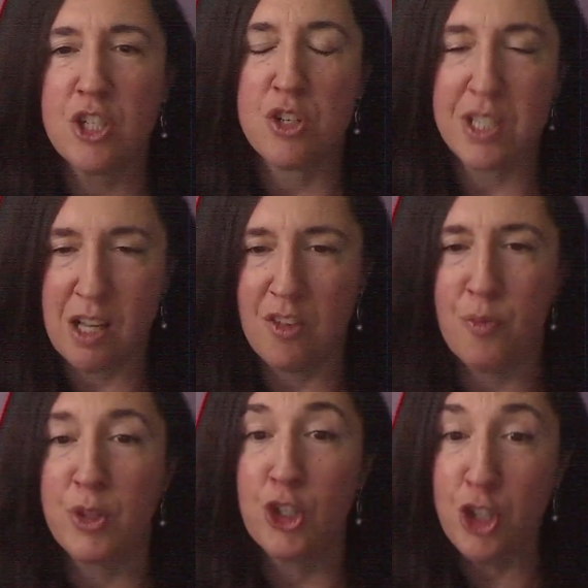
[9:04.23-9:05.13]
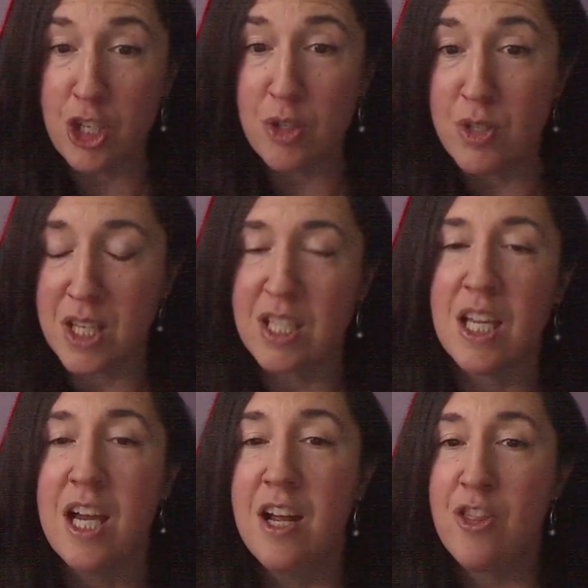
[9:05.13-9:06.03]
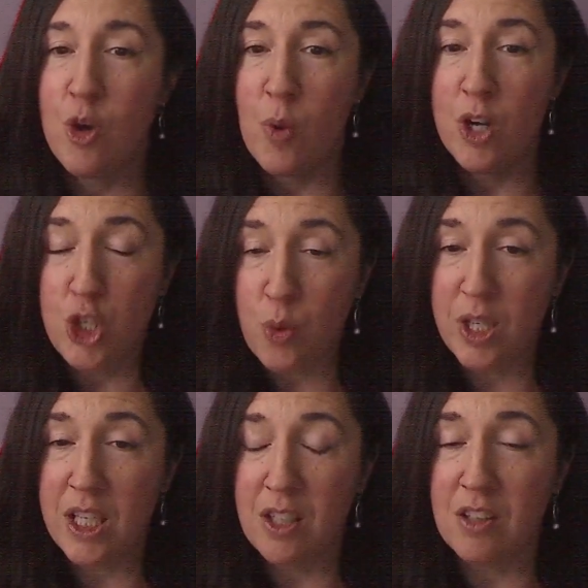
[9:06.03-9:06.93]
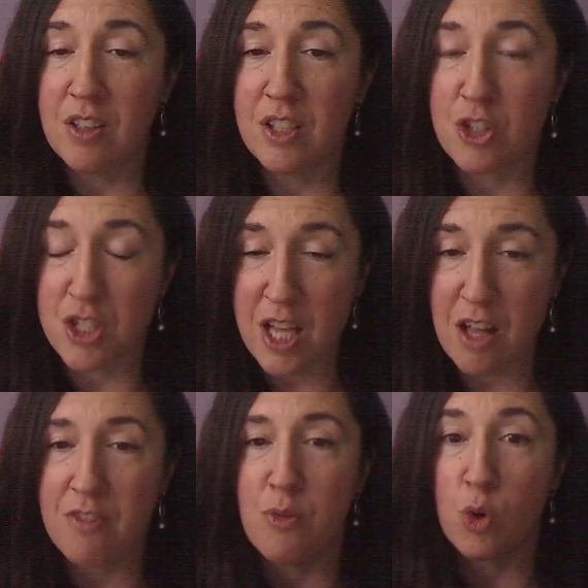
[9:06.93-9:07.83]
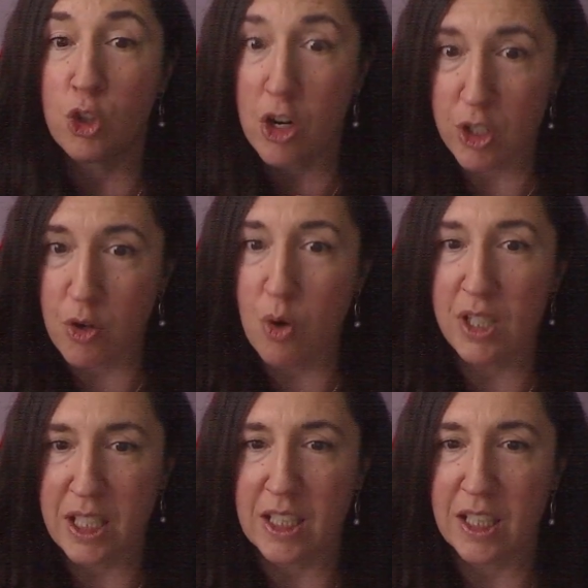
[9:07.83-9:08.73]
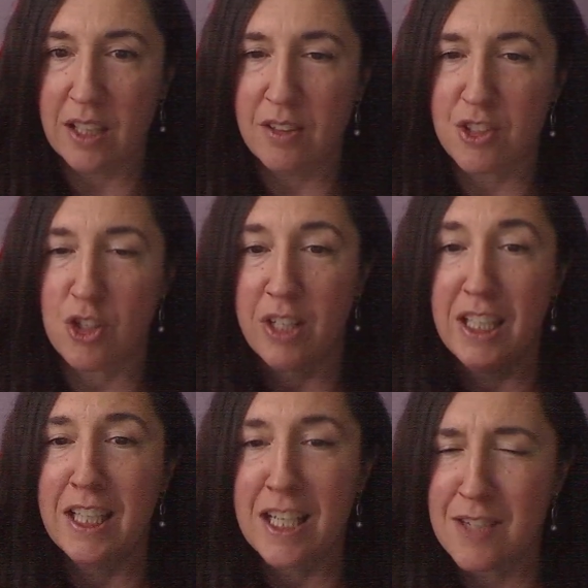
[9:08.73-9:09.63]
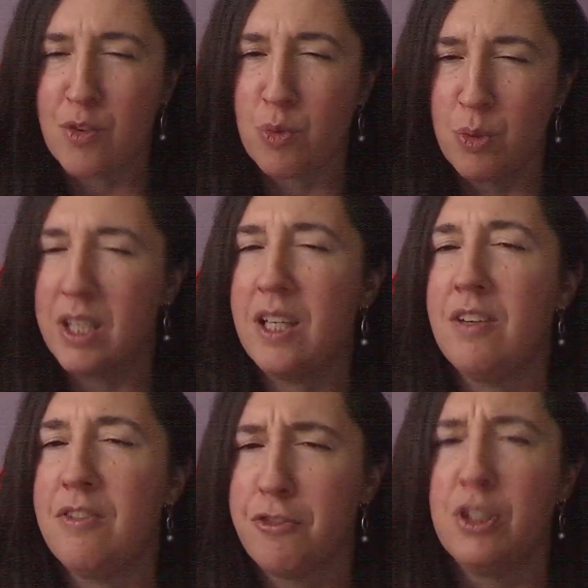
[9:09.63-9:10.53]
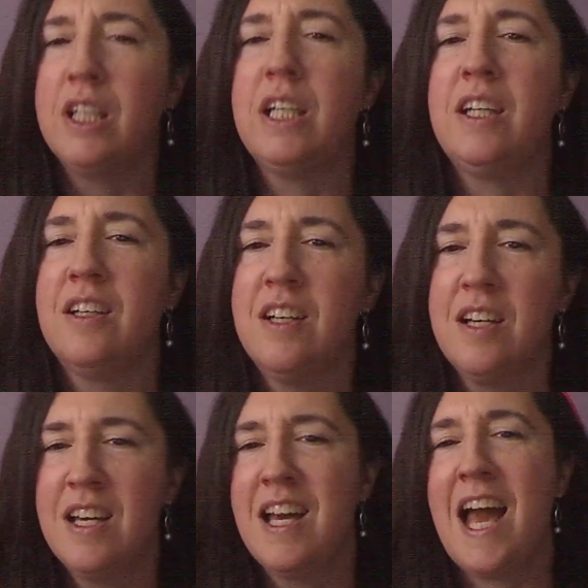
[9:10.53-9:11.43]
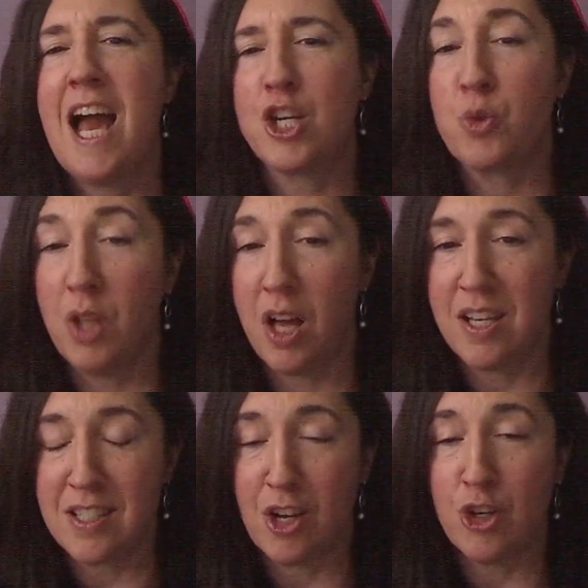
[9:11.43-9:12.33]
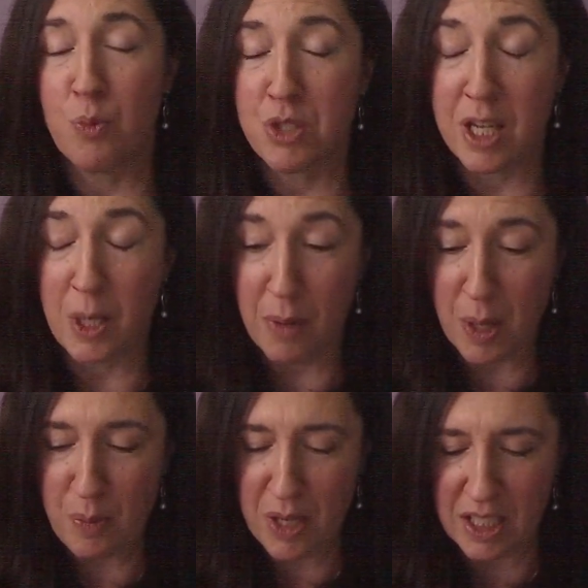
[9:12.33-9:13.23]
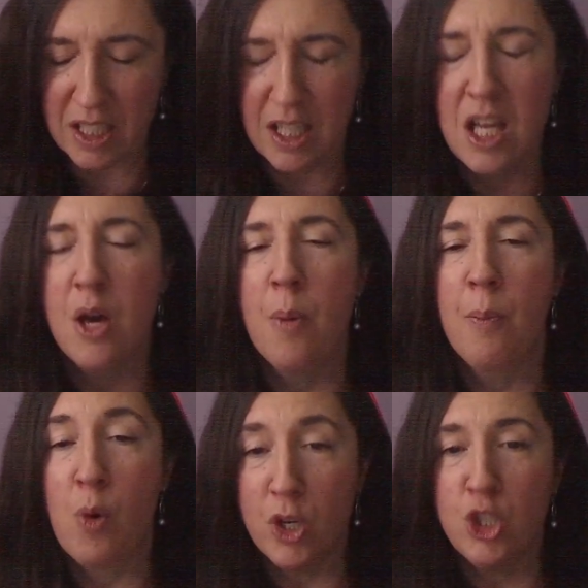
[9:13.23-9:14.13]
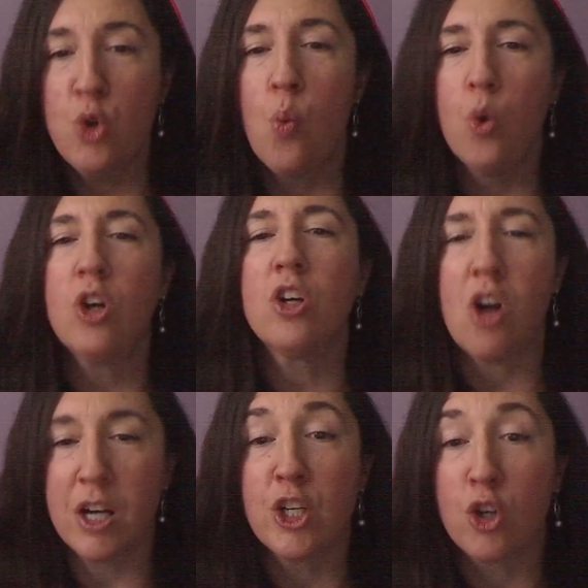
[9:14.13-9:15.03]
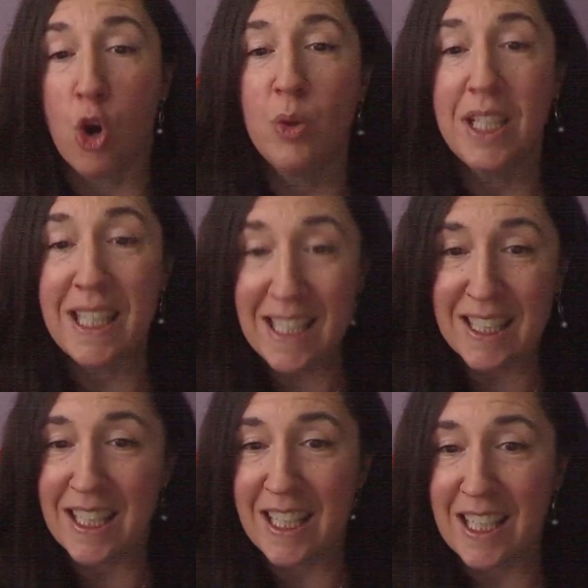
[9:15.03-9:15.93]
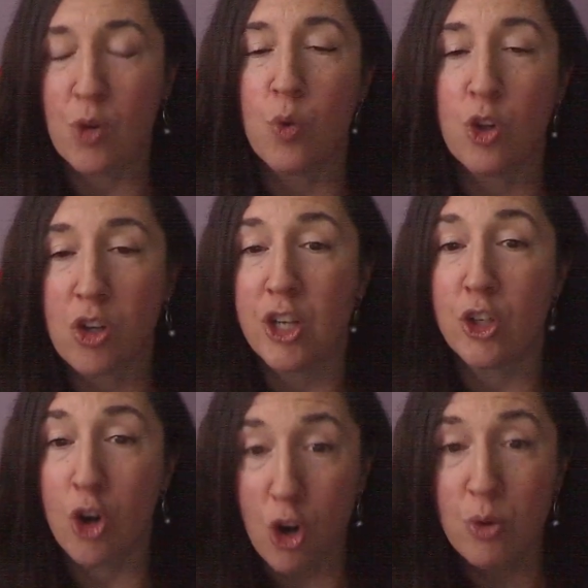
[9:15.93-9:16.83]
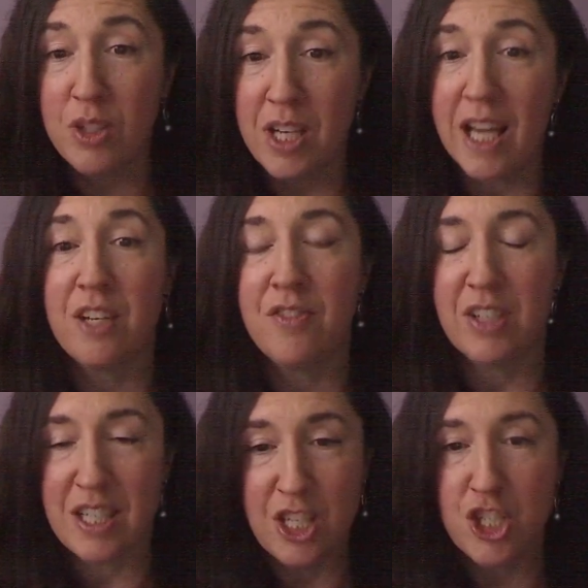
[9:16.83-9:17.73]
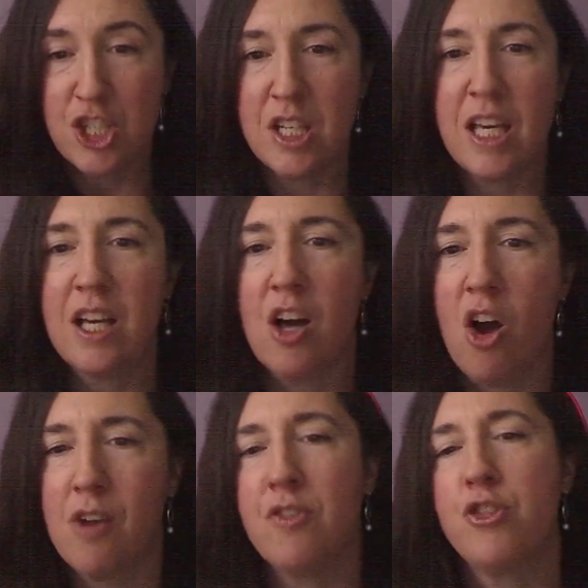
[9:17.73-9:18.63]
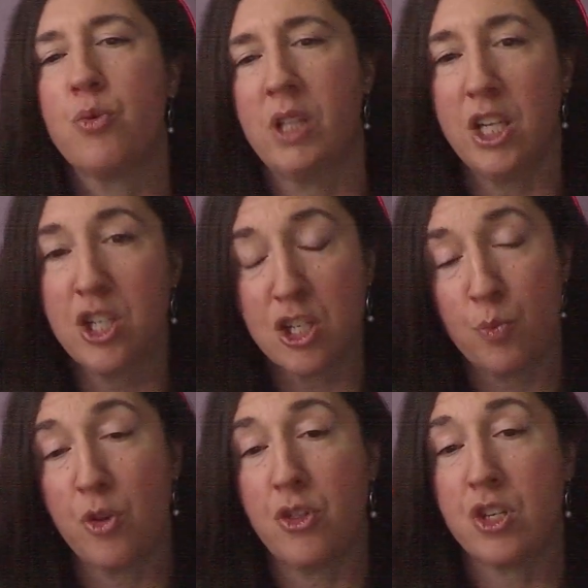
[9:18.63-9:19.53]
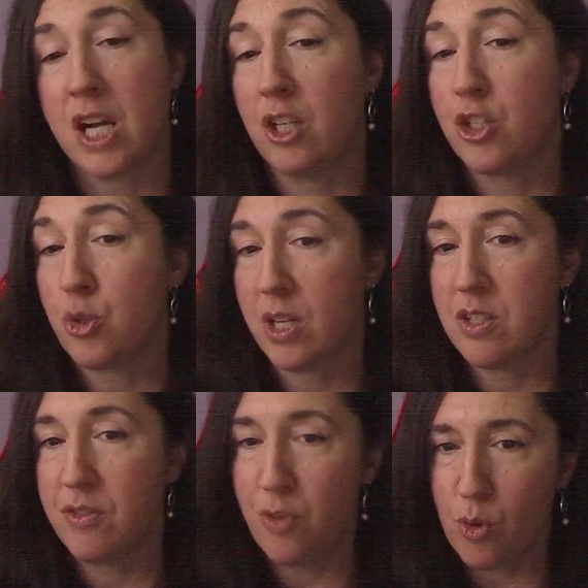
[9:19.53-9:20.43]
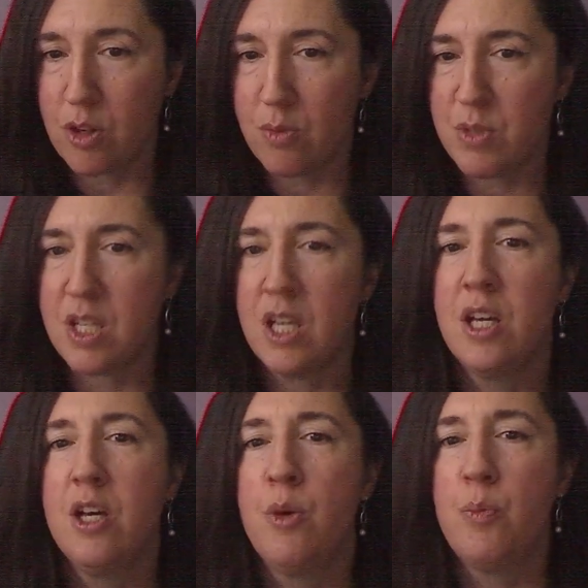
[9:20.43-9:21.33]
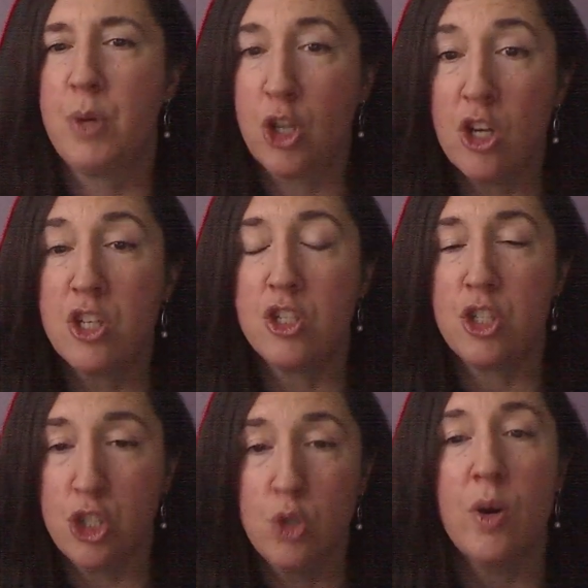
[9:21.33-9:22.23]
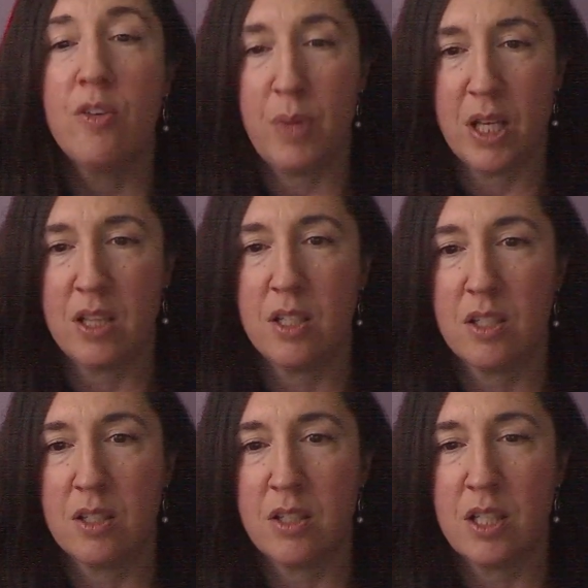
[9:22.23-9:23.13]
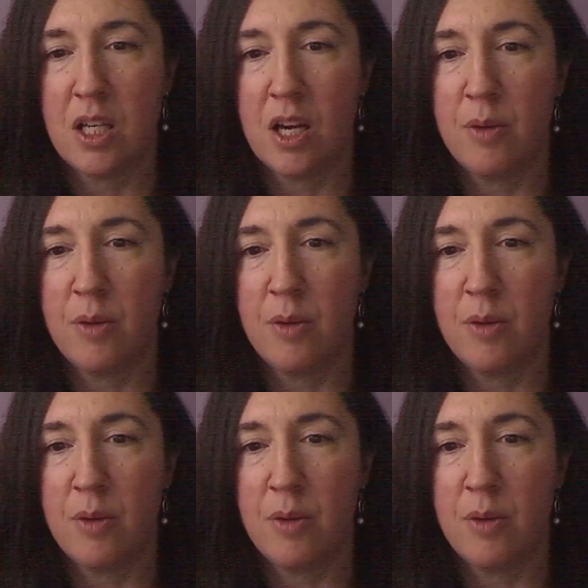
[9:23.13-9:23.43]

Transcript: yourself. But the good news is that when you heal yourself, work on your own healing, because our healing is never really fully actualized 100% in my opinion. But when you work on your own healing and work on your own negative conditioning, often the relationship with the child transforms because you have made the